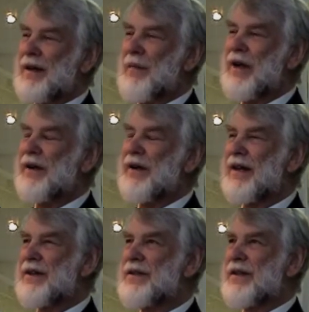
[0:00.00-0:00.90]

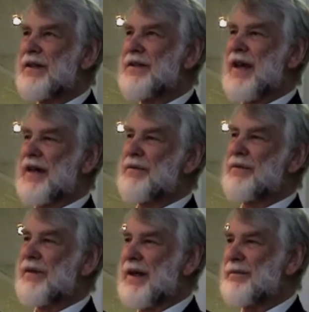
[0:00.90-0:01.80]
Myokin is a set
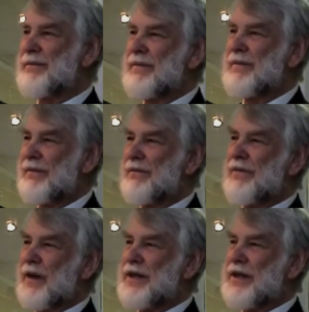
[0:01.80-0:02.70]
of
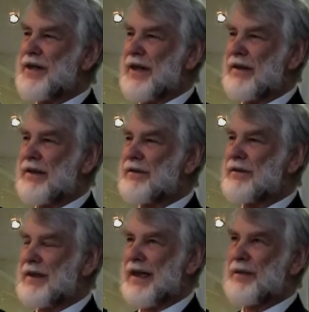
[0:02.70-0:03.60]
very gentle
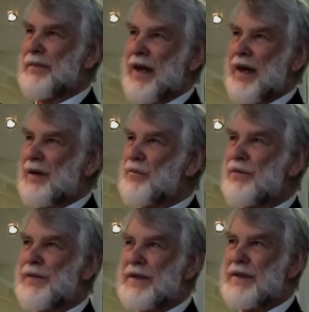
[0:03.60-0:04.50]
body
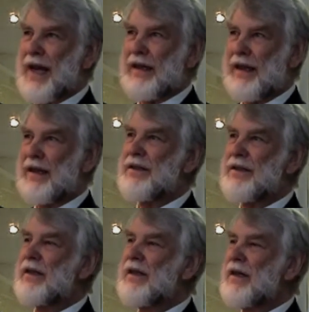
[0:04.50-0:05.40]
movement techniques
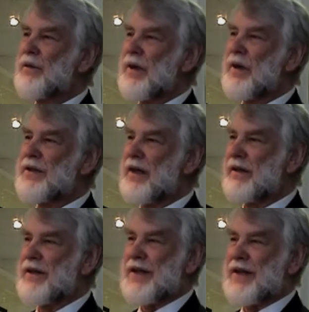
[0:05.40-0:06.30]
which are
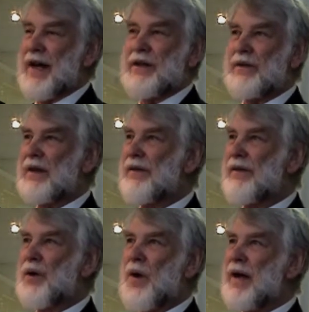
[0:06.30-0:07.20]
designed to relieve a
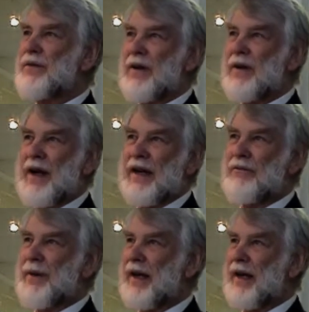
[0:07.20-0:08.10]
wide variety
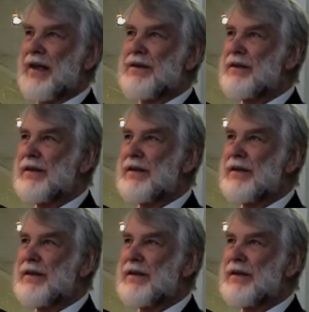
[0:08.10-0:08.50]
of pains,